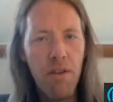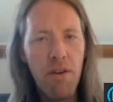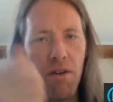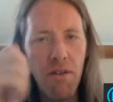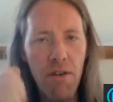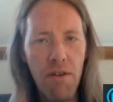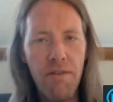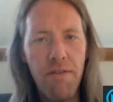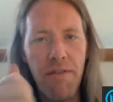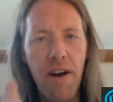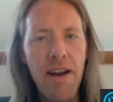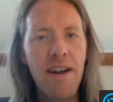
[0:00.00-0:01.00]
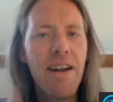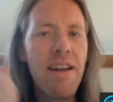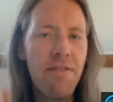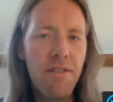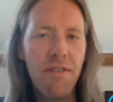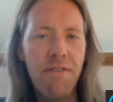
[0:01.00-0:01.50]
with your Vine
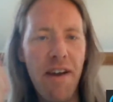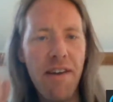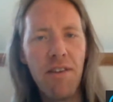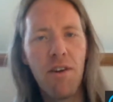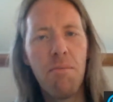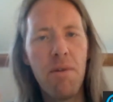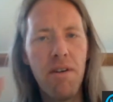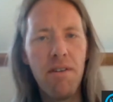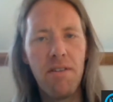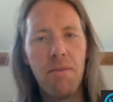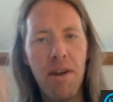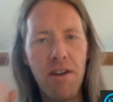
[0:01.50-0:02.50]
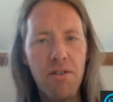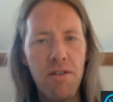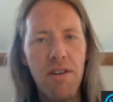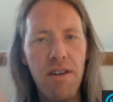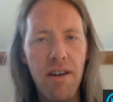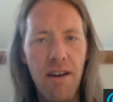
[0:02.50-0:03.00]
Leaf to fan the computers to make sure
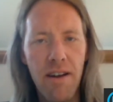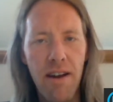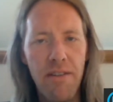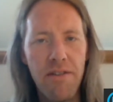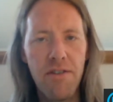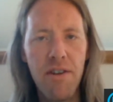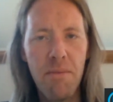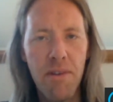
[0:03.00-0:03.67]
the live.